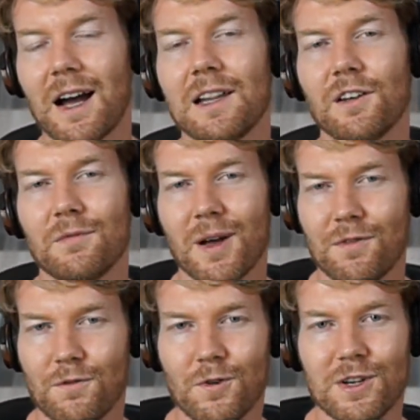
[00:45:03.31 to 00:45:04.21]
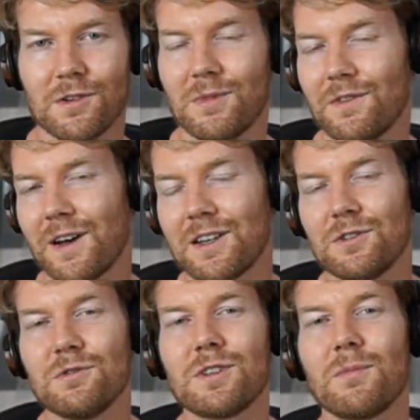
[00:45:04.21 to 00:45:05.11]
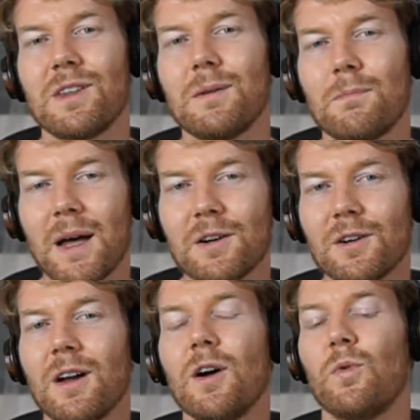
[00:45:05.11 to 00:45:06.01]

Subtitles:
I love my freedom, and if I can do something better